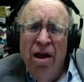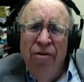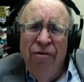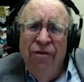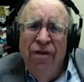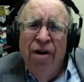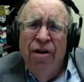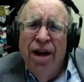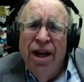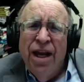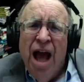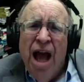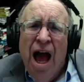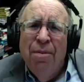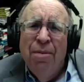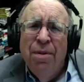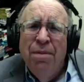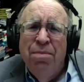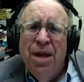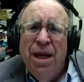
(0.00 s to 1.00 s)
very
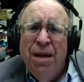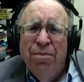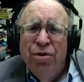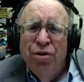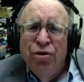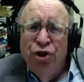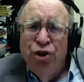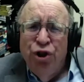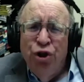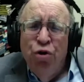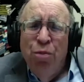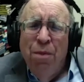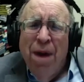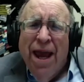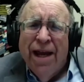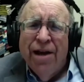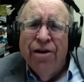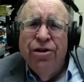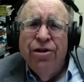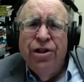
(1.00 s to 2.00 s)
common people,
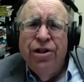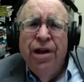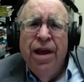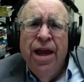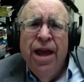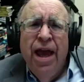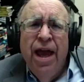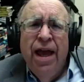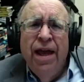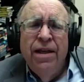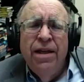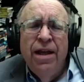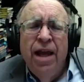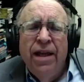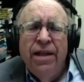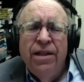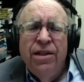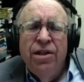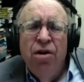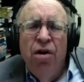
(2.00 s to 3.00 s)
shoemakers and
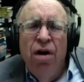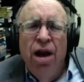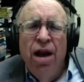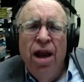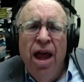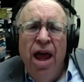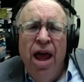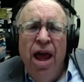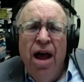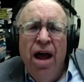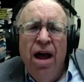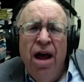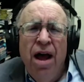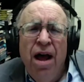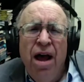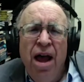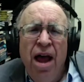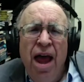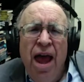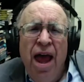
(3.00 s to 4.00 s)
so
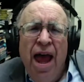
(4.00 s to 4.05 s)
on.